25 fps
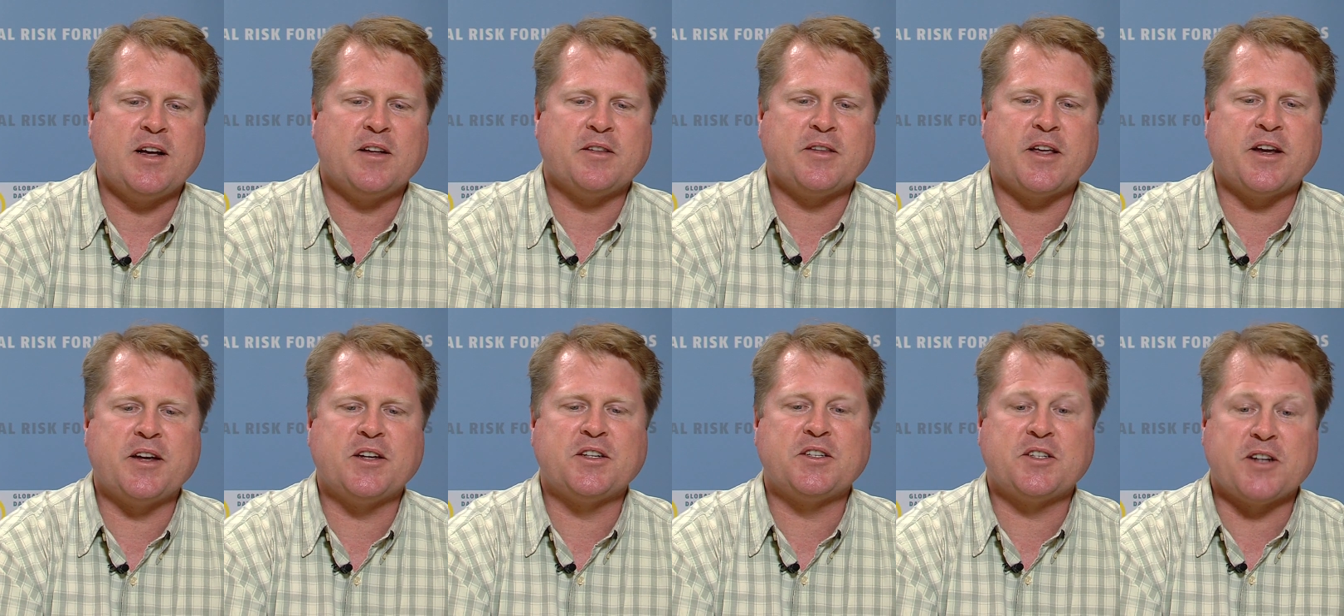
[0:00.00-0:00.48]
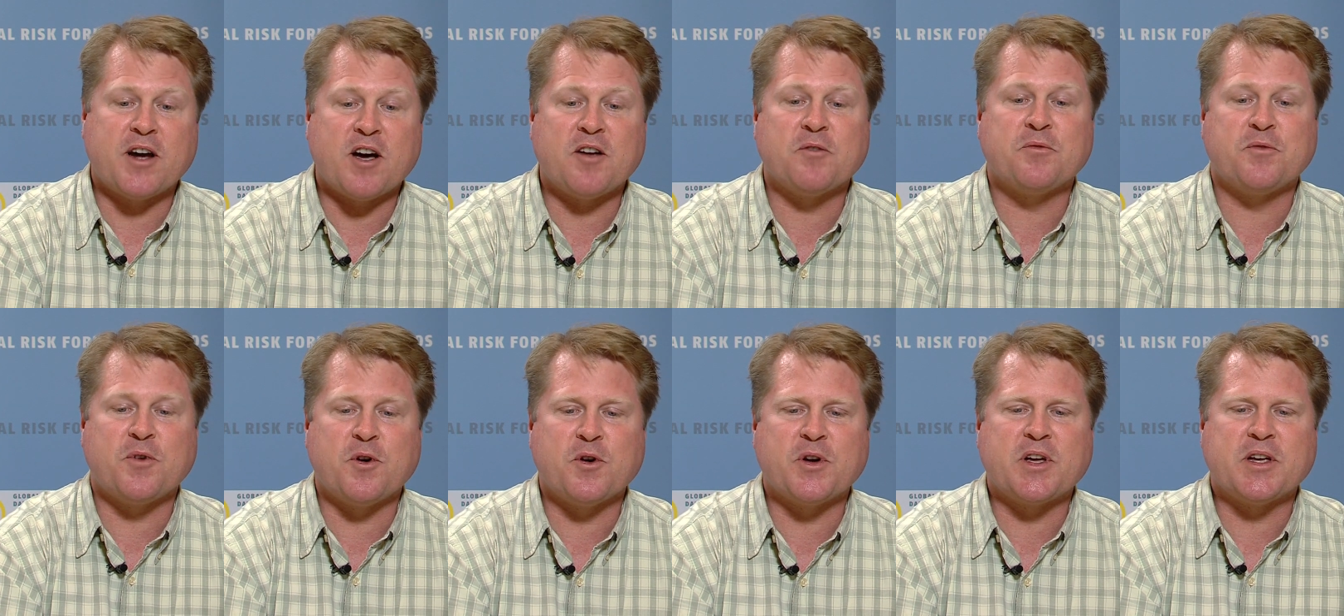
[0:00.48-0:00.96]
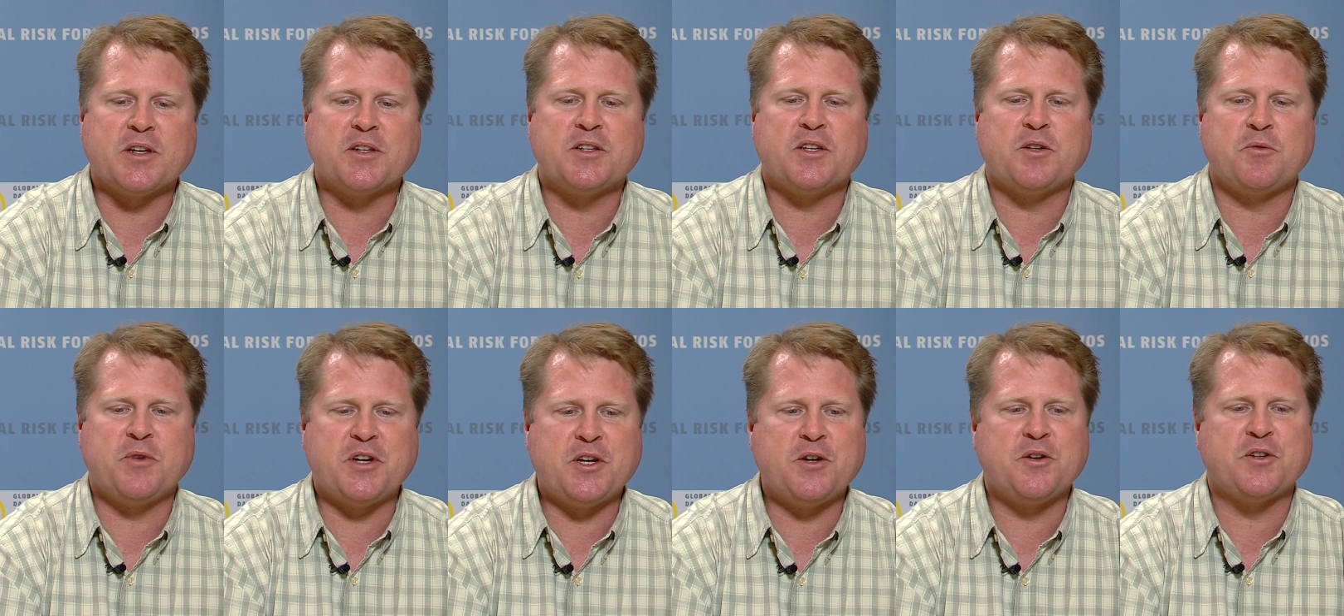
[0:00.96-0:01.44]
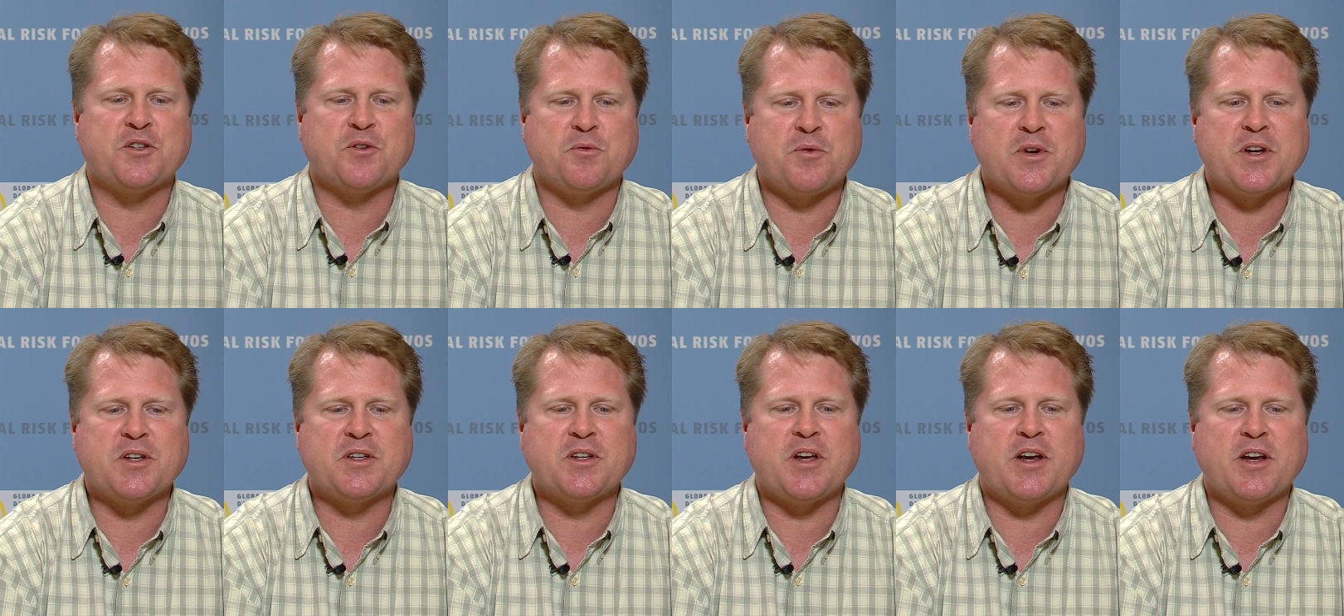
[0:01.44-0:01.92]
that is child-focused to reduce
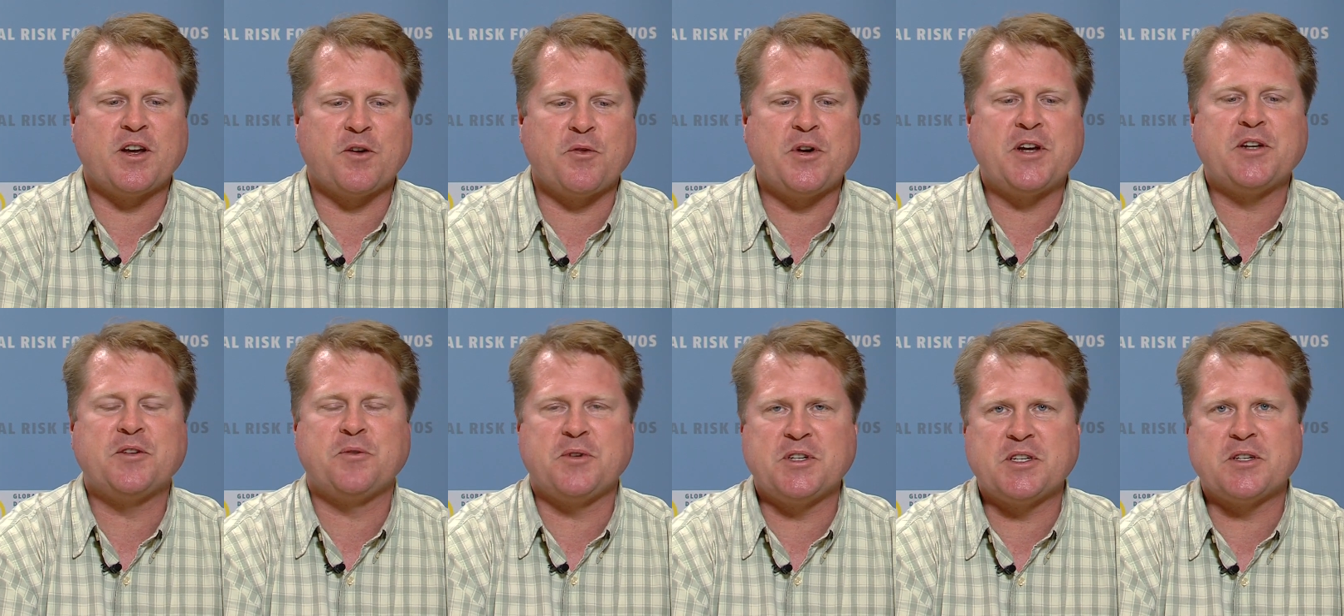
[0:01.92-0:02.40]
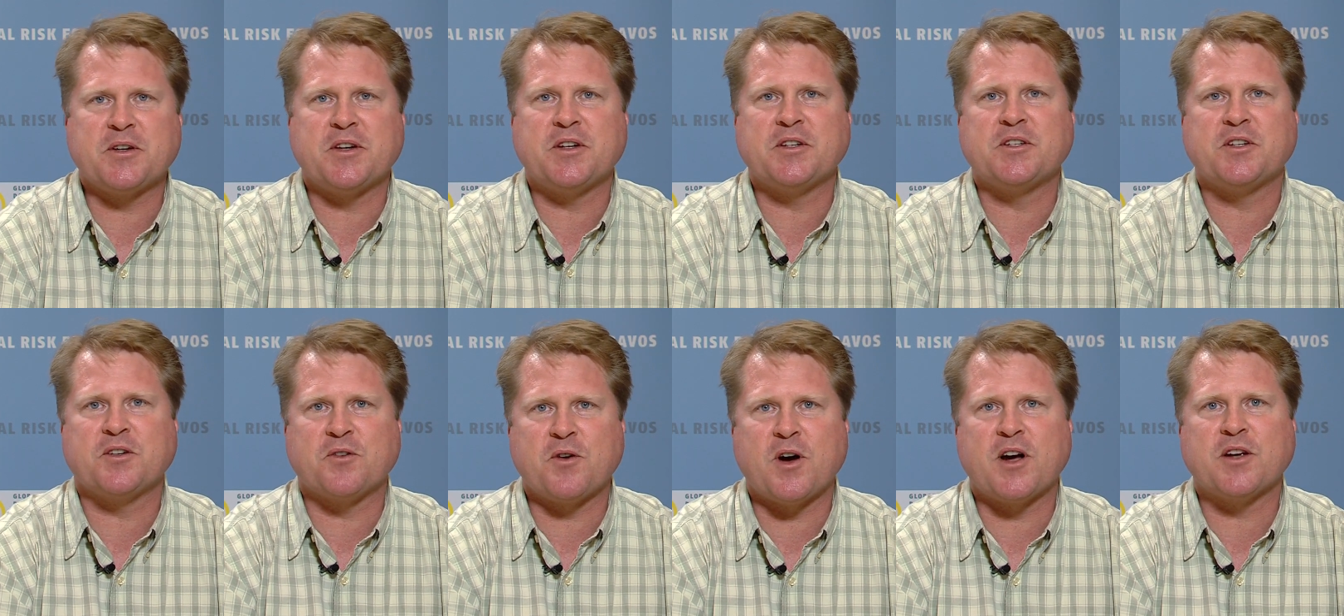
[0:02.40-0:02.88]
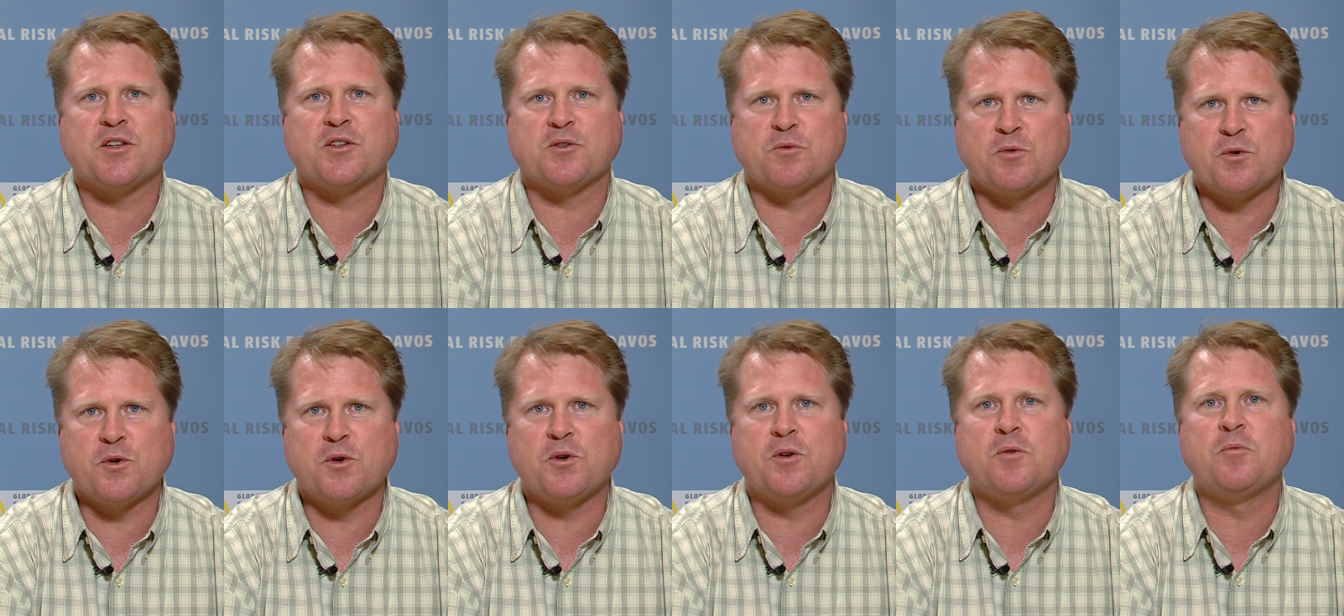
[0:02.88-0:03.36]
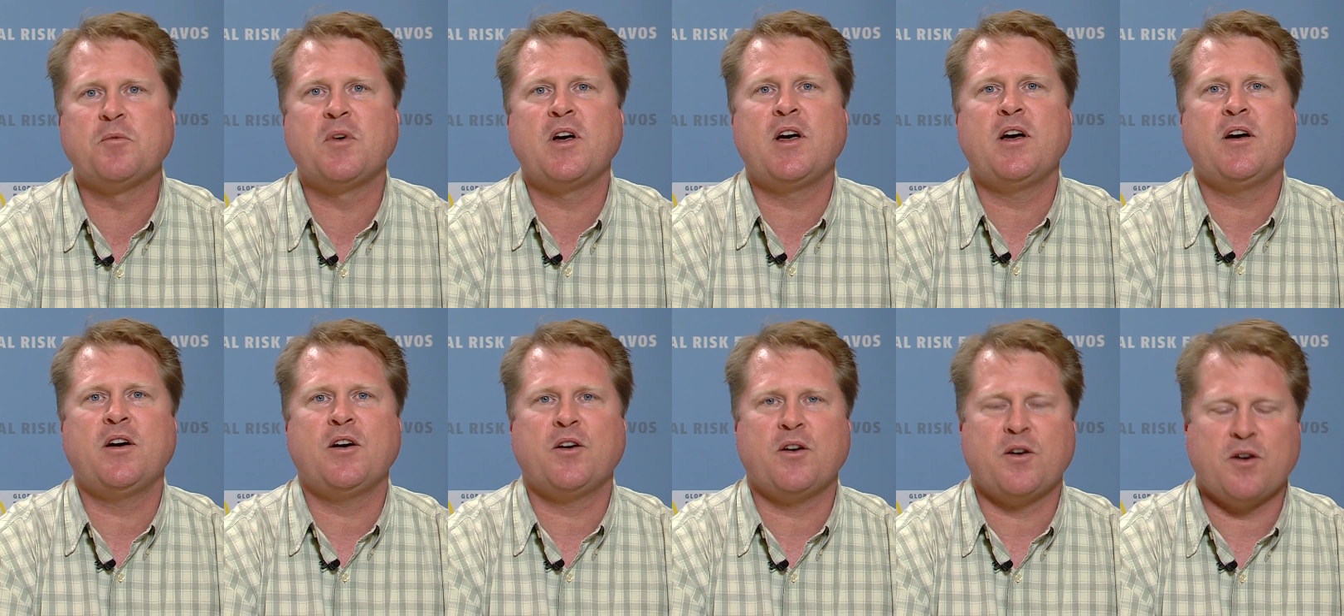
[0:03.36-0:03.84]
risk and increase resilience across the
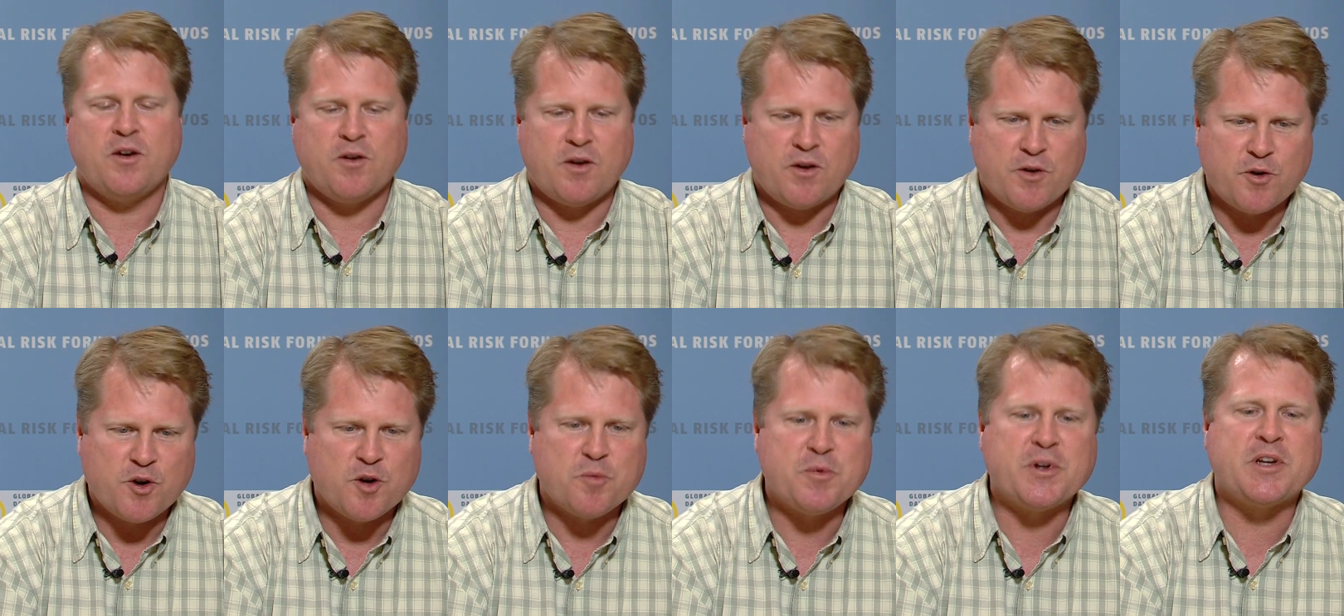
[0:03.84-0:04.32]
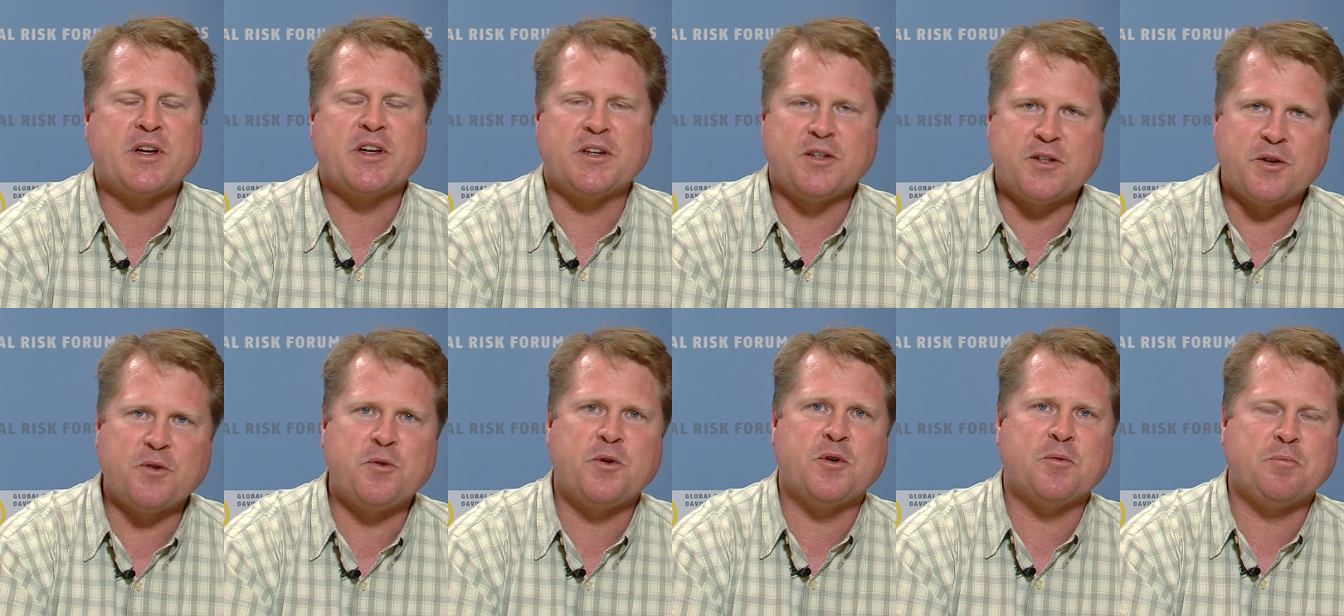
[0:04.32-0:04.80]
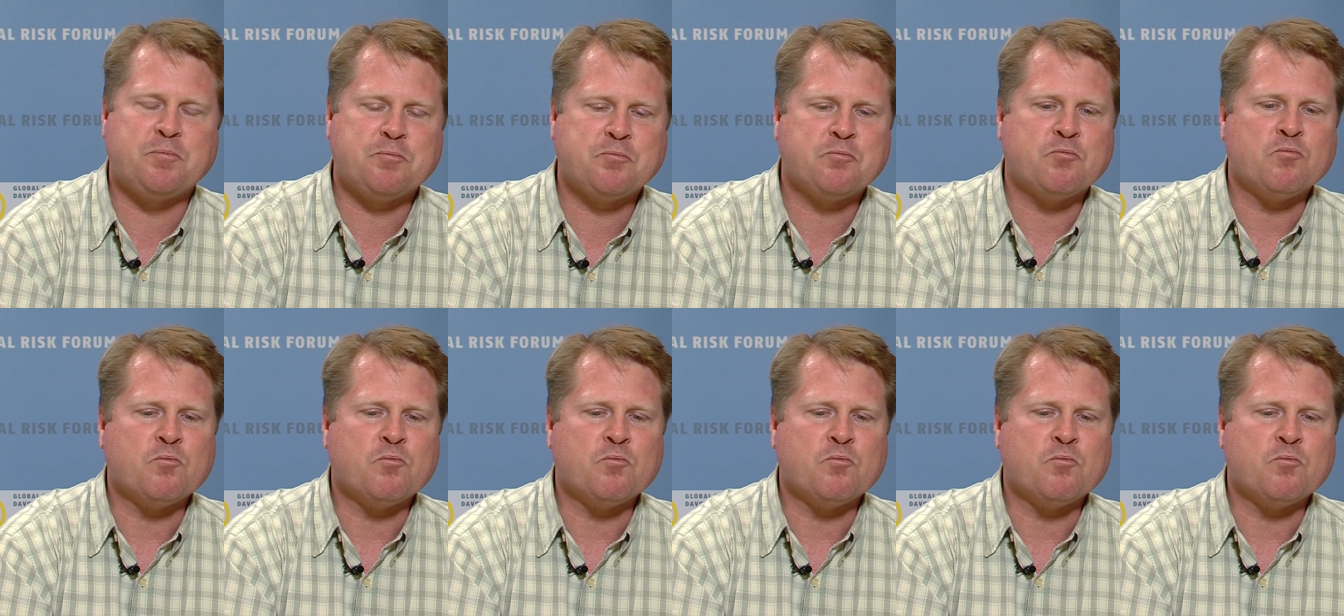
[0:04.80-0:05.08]
rural-urban continuum.